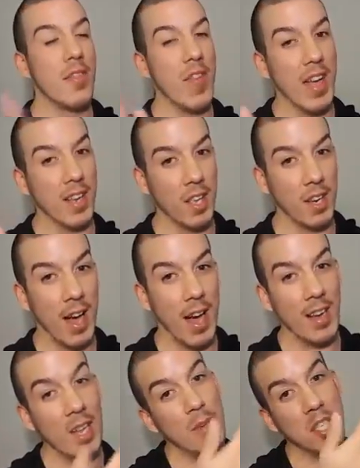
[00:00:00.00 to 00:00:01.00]
Thank you
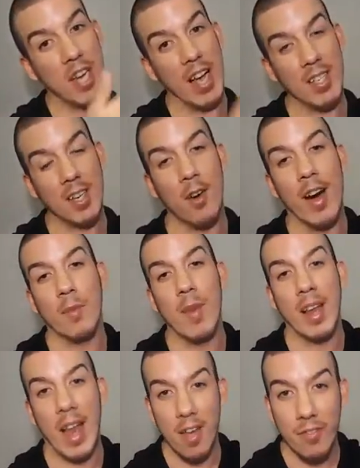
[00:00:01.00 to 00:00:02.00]
kindly, but you have to go out of
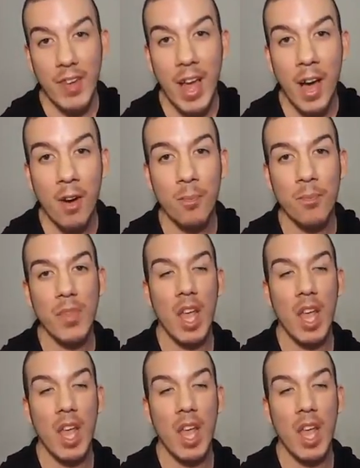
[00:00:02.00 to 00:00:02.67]
my life now.